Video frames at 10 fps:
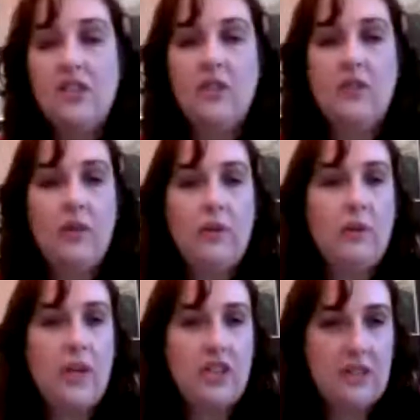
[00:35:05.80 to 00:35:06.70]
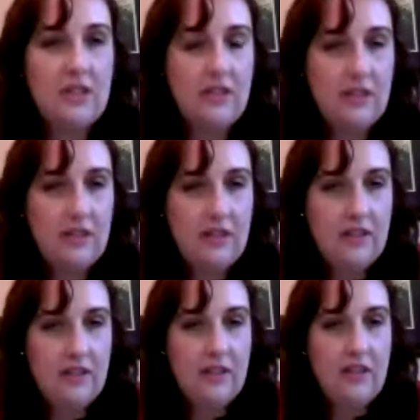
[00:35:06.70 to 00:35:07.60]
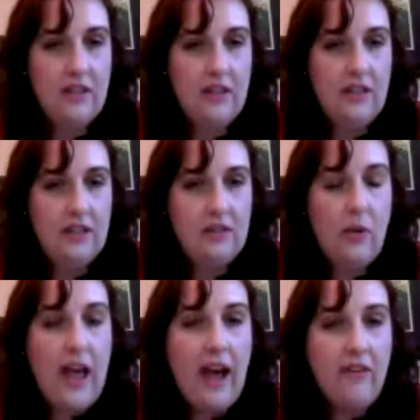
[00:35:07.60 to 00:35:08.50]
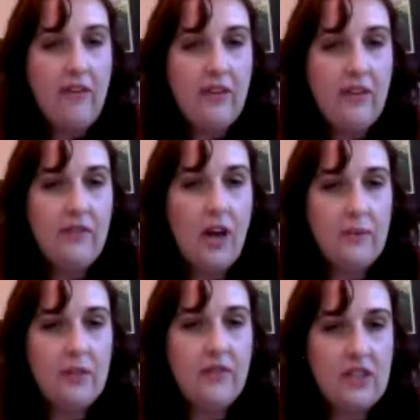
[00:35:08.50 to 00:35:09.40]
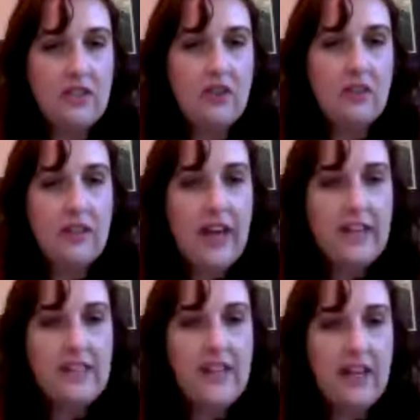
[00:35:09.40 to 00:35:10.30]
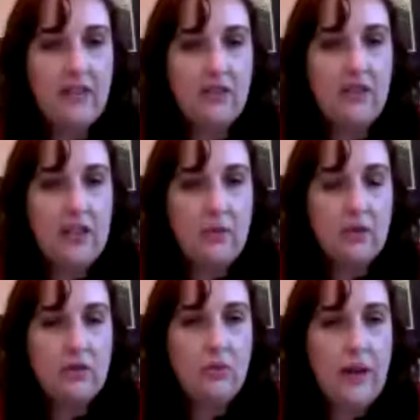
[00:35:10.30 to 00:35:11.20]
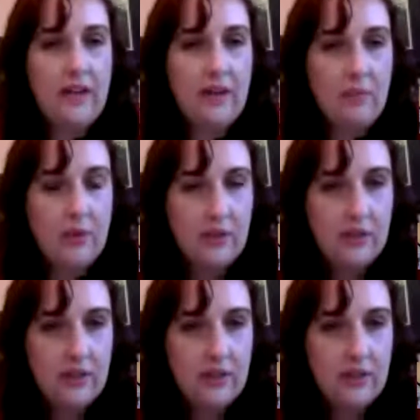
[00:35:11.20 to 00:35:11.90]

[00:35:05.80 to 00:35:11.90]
the following questions. So half of the observations are less than or equal to what